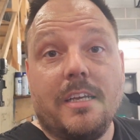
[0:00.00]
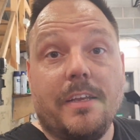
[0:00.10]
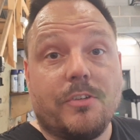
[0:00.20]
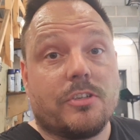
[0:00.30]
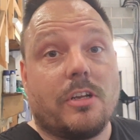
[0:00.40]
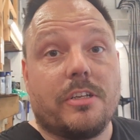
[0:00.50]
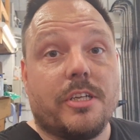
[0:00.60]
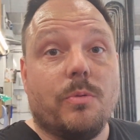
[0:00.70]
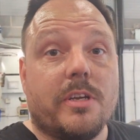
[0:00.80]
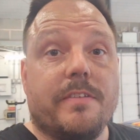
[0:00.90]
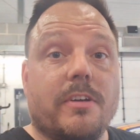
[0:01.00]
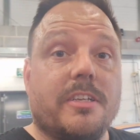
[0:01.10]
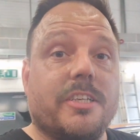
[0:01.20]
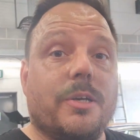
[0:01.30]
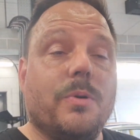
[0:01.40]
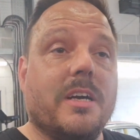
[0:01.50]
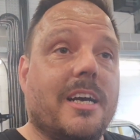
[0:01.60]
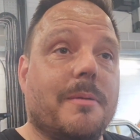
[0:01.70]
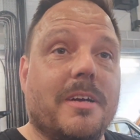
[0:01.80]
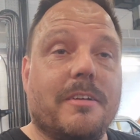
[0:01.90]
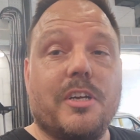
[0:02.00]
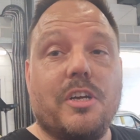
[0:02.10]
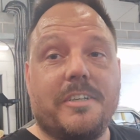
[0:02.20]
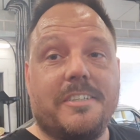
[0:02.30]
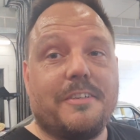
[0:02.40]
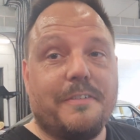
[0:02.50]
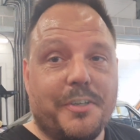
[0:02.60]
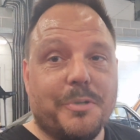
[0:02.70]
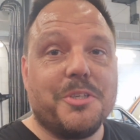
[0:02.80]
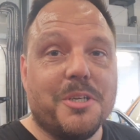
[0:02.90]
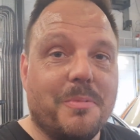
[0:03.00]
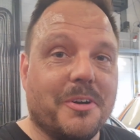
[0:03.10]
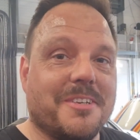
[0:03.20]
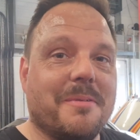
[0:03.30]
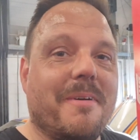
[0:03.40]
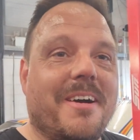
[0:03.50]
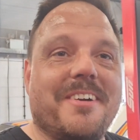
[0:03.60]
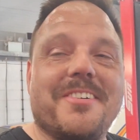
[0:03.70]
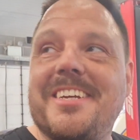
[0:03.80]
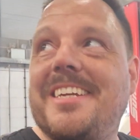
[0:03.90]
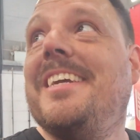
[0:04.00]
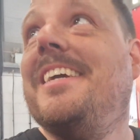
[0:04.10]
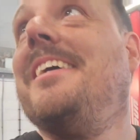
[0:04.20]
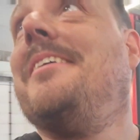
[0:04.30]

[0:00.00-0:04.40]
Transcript: You've just got to do what you've got to do, um, and recording stuff for YouTube wasn't a priority.